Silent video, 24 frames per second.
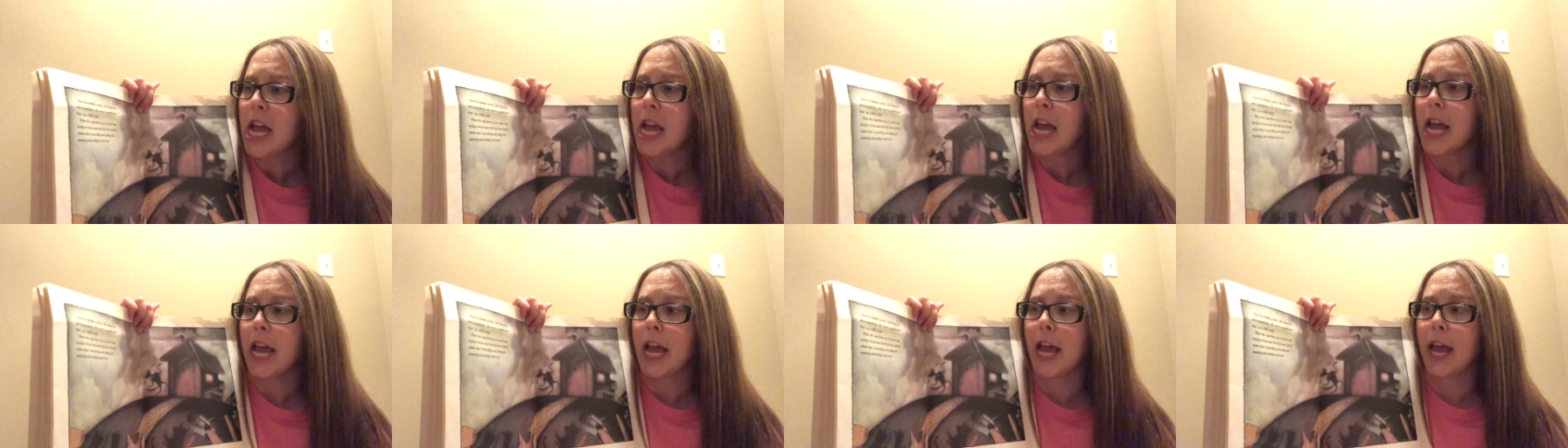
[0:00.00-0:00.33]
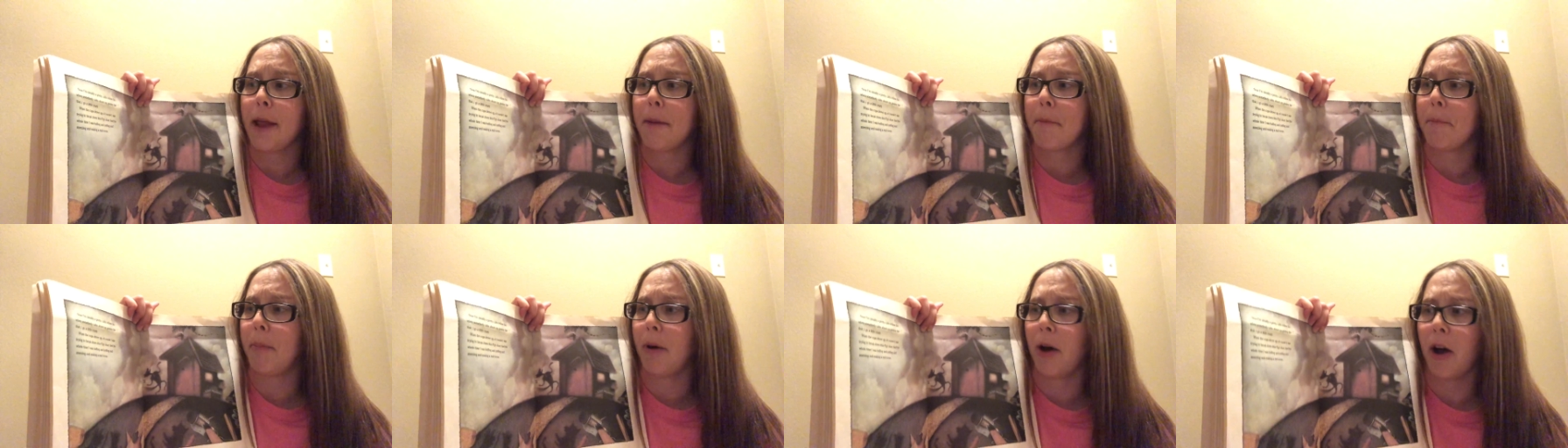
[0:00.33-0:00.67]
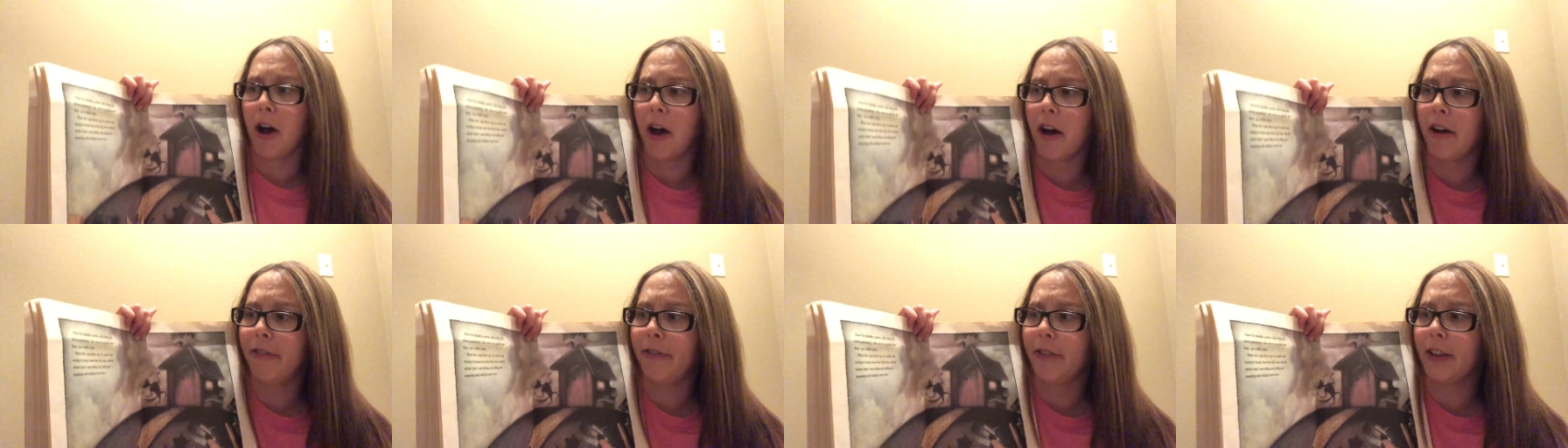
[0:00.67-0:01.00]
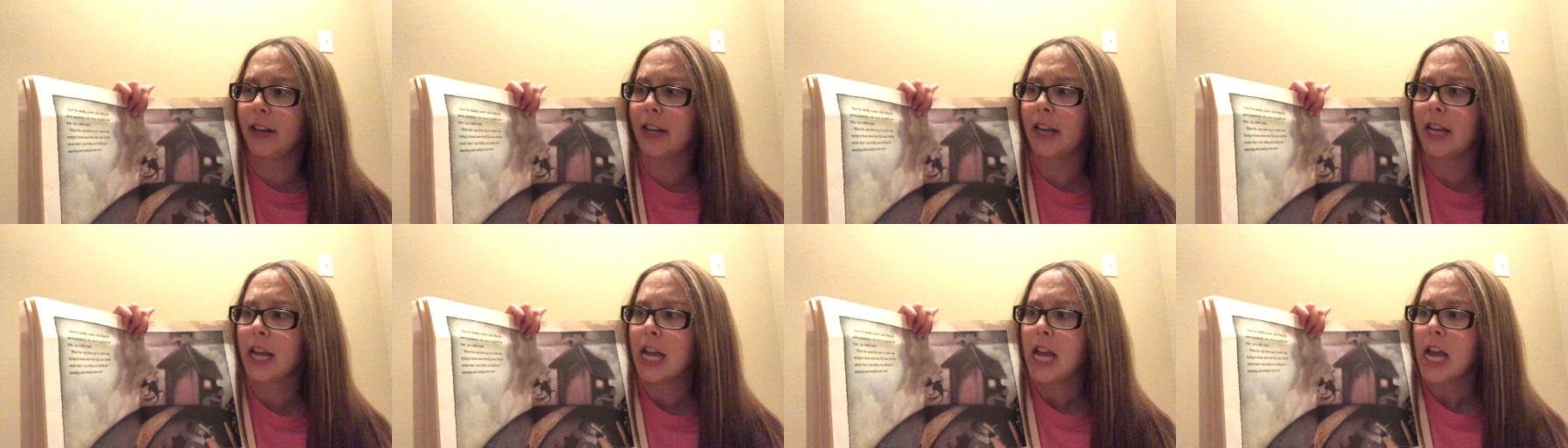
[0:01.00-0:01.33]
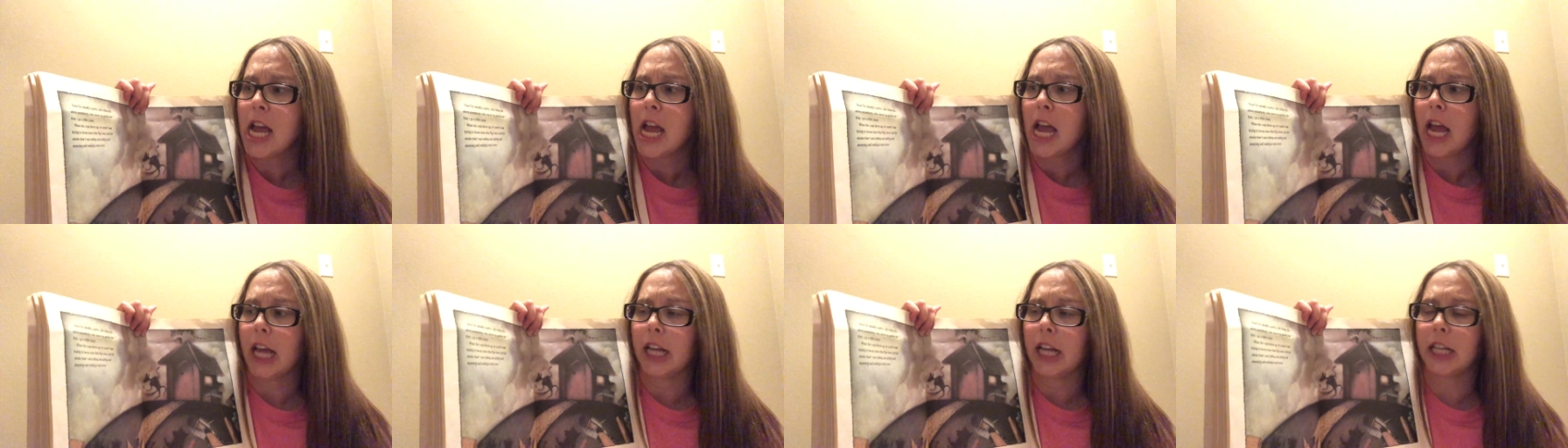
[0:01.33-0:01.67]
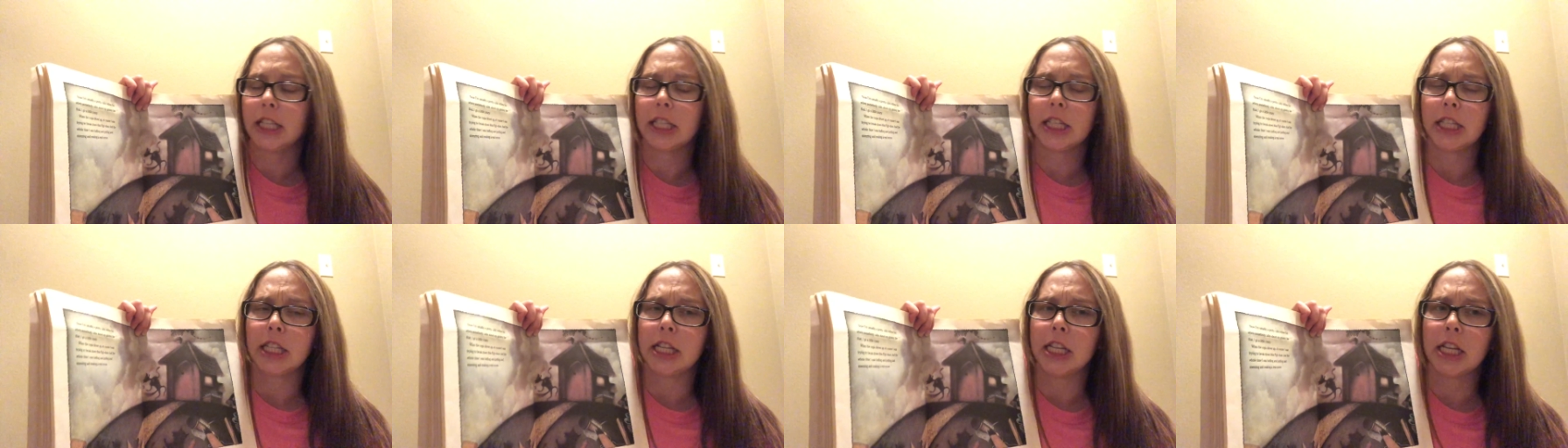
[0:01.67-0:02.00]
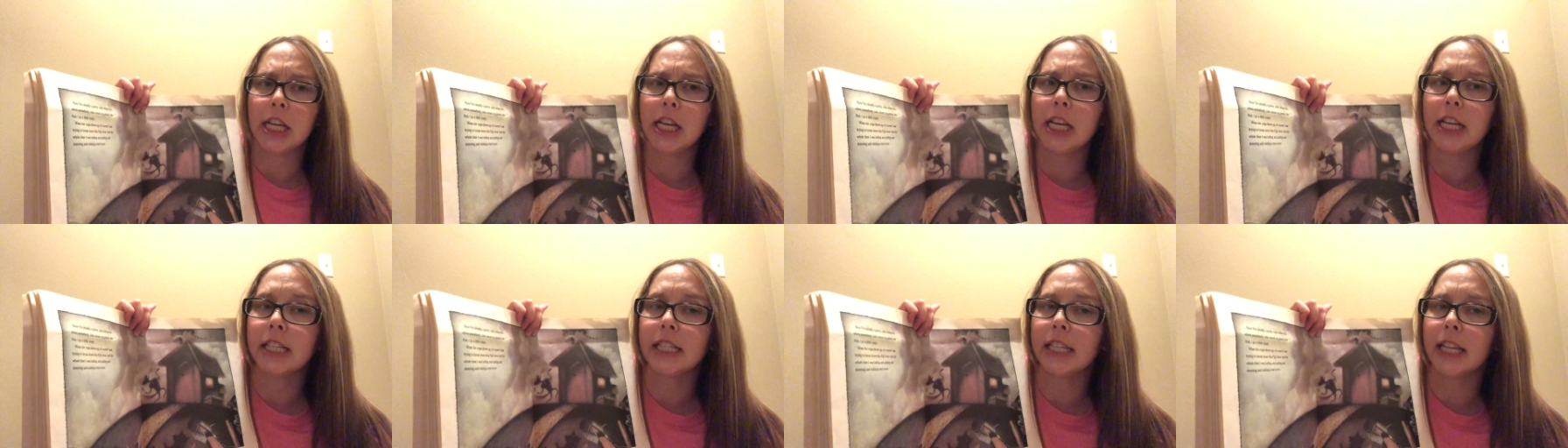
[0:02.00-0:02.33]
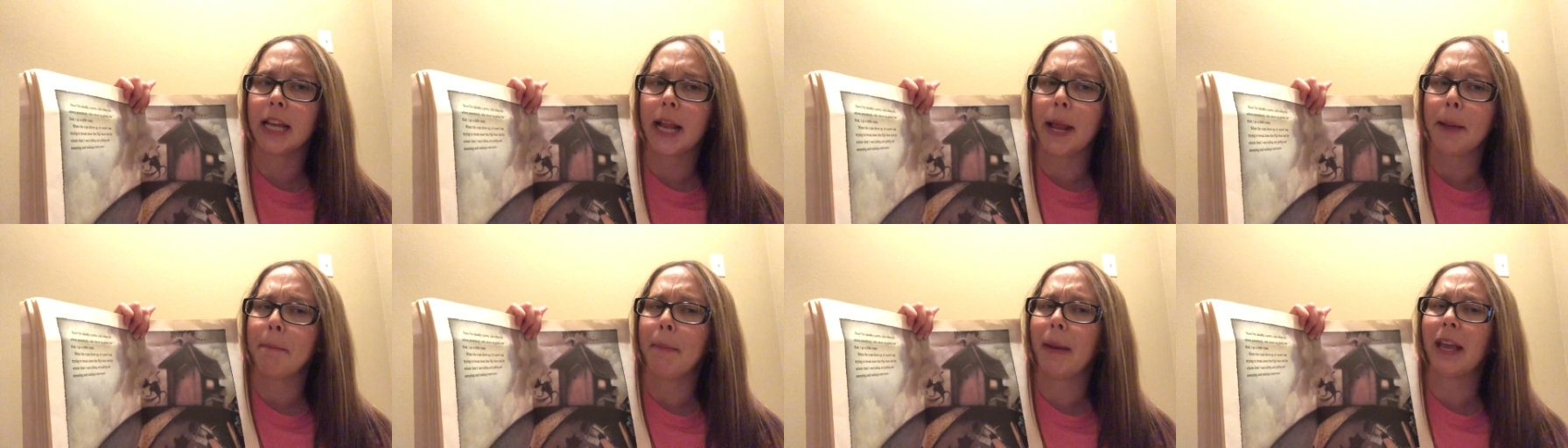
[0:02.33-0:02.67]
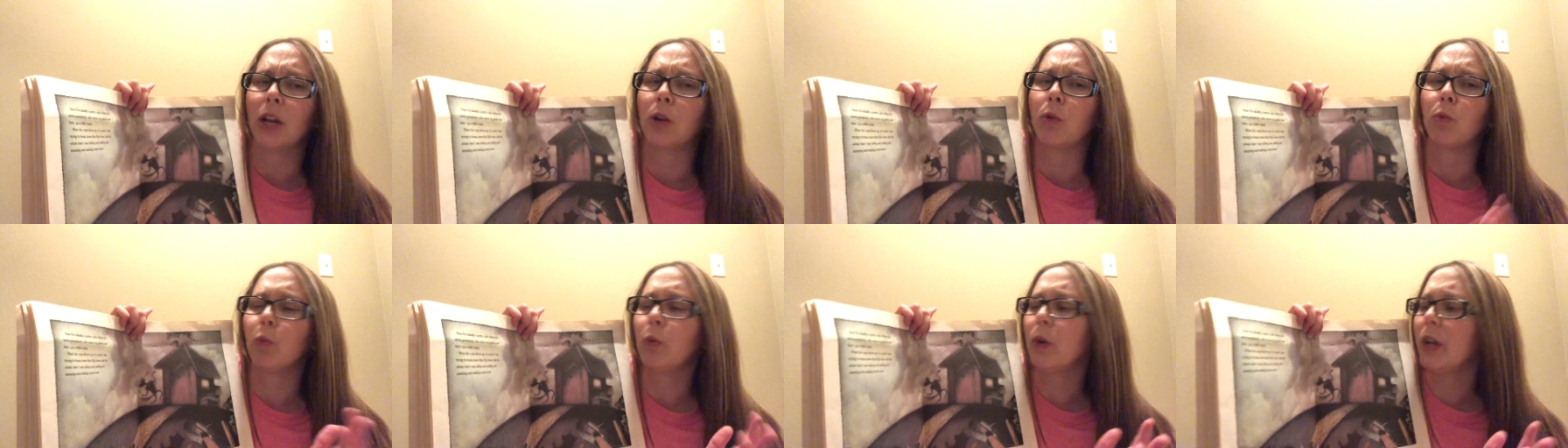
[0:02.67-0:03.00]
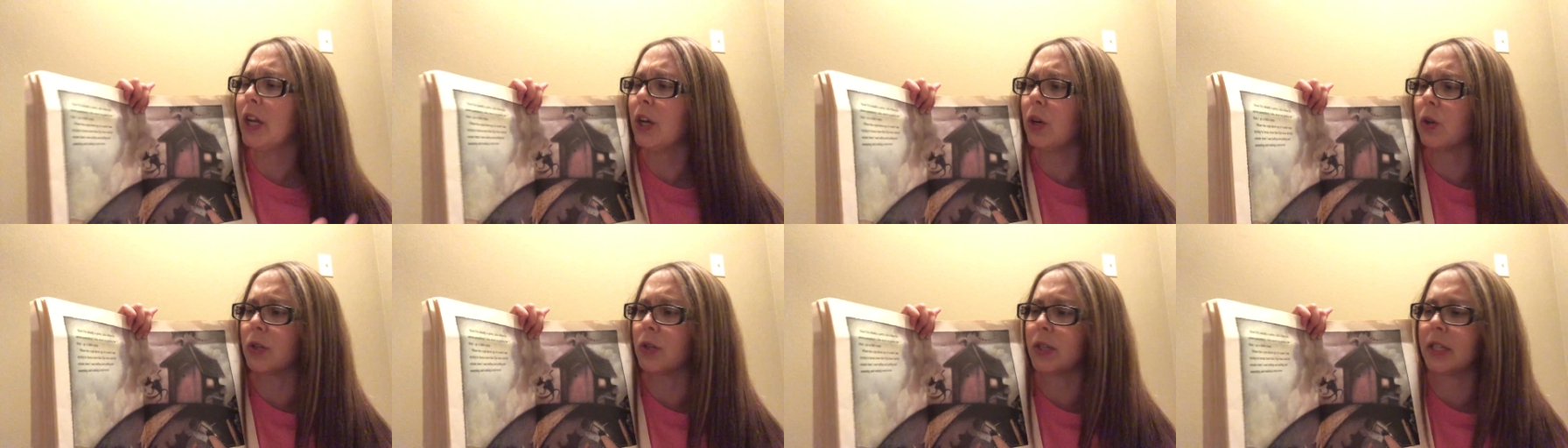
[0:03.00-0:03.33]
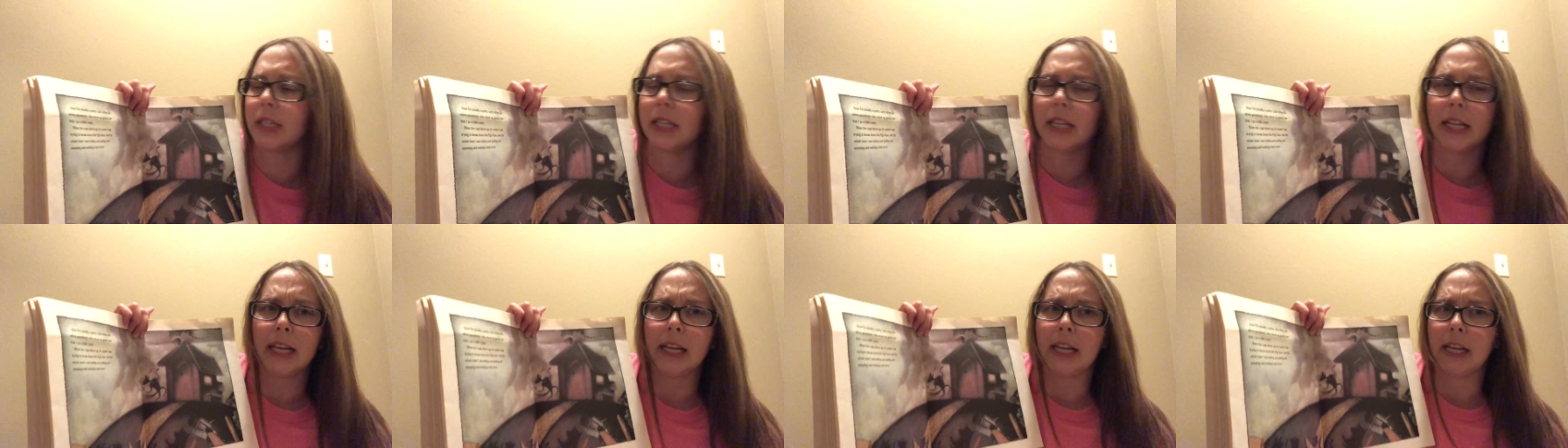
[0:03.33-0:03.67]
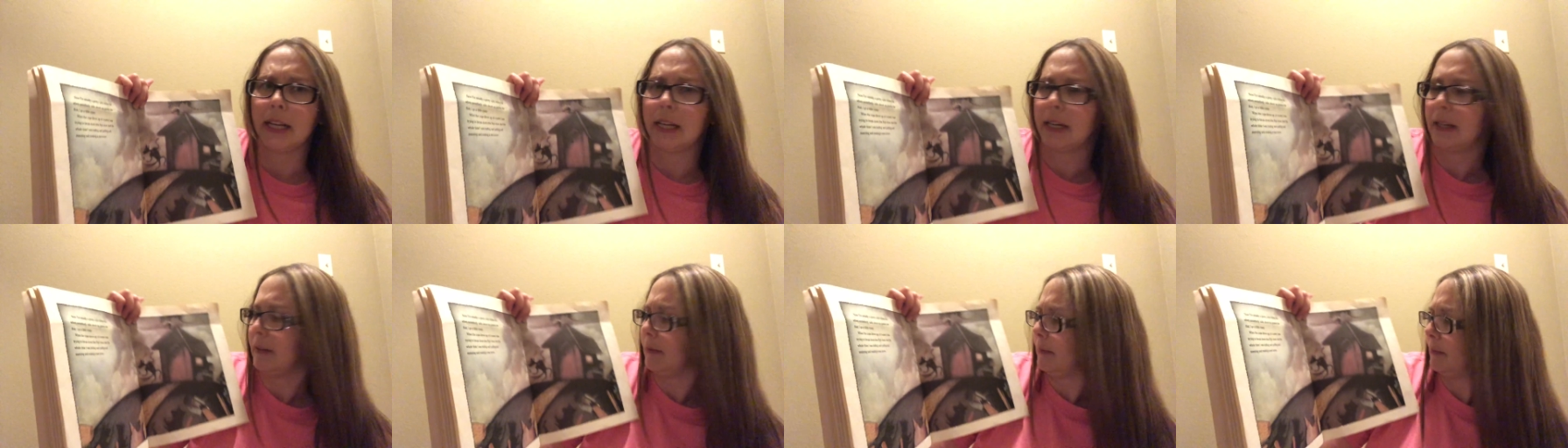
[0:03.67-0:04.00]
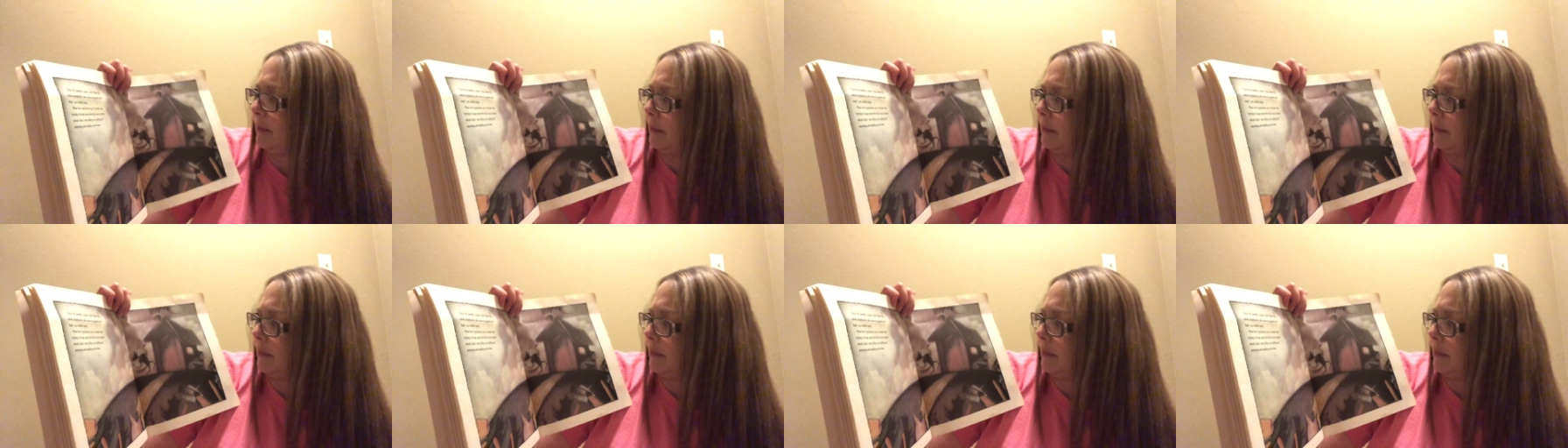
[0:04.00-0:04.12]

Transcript: and puffing and sneezing and making a real scene.